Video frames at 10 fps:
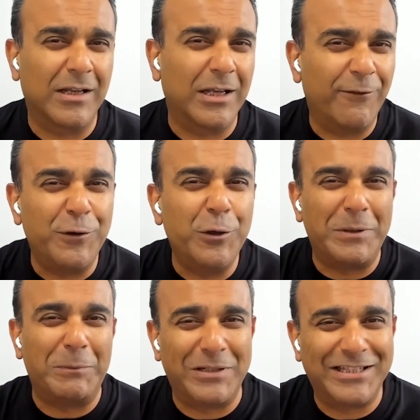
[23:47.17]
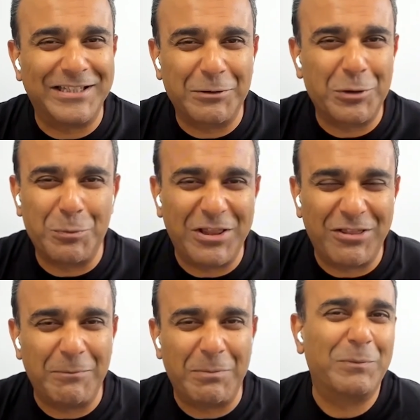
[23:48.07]
a few people, could be
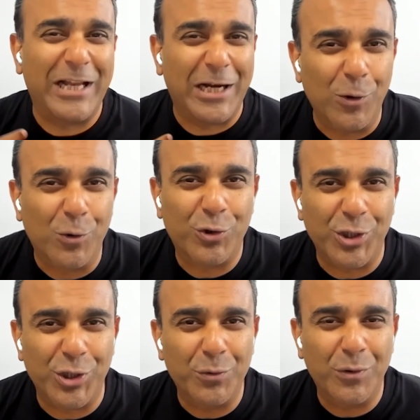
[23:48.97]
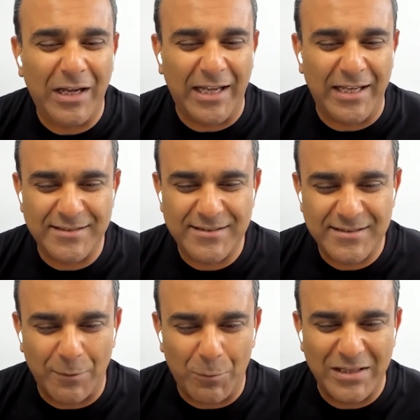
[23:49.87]
3 people, that look to you as
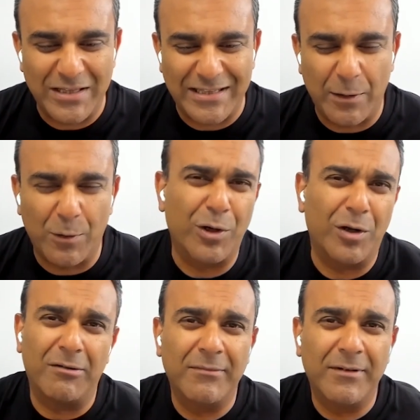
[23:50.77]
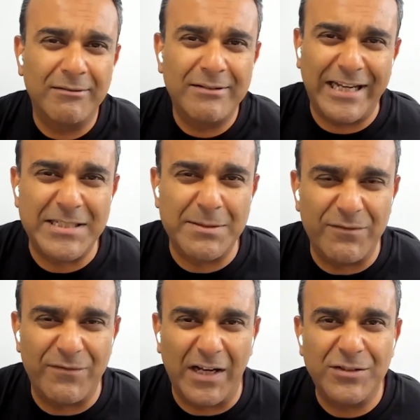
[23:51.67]
someone that they're going to take some
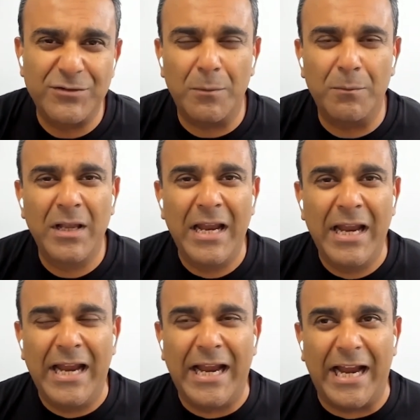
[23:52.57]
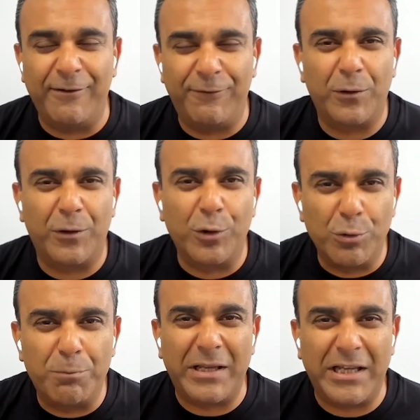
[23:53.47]
advice from. And if you're a
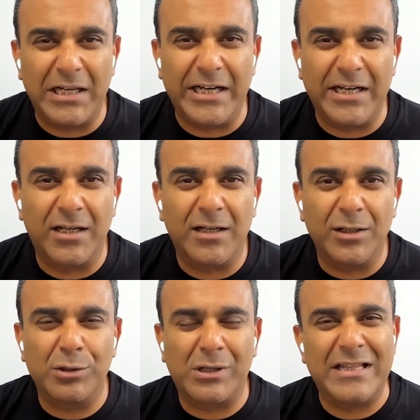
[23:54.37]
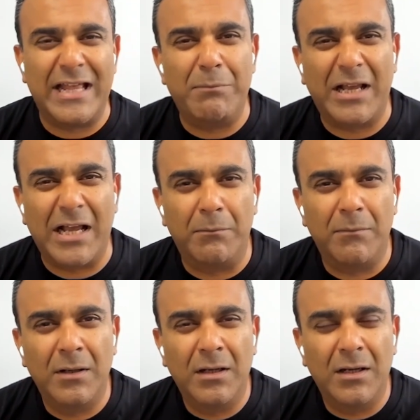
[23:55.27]
good peer leader, you can then
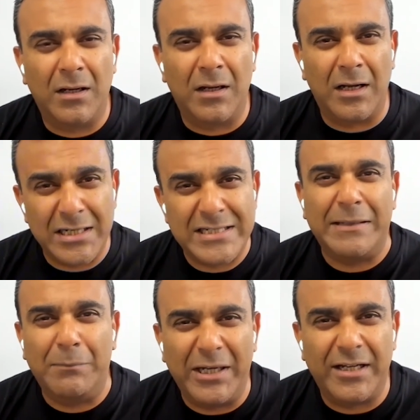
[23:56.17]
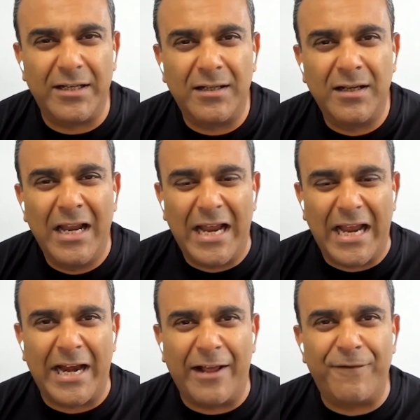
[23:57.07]
become a team leader.
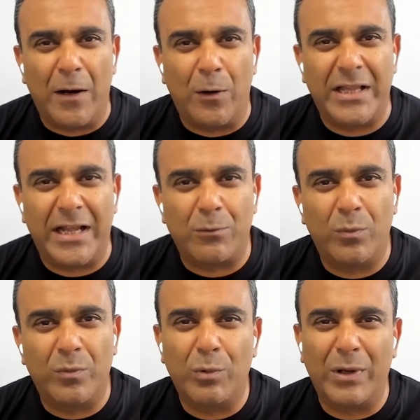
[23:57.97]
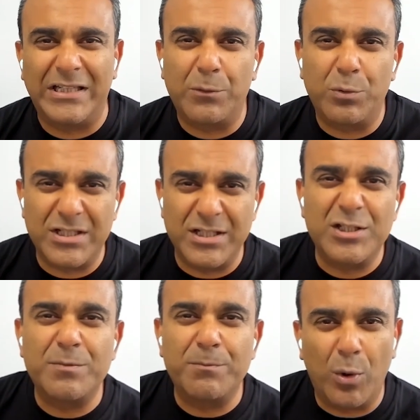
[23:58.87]
And I found that whether it was in
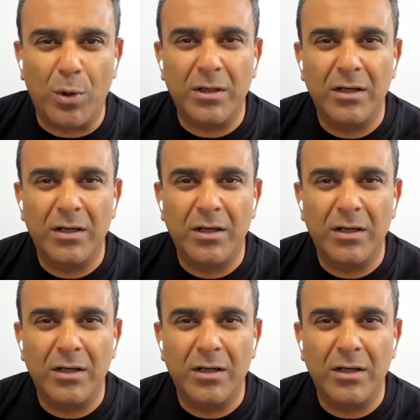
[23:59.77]
sport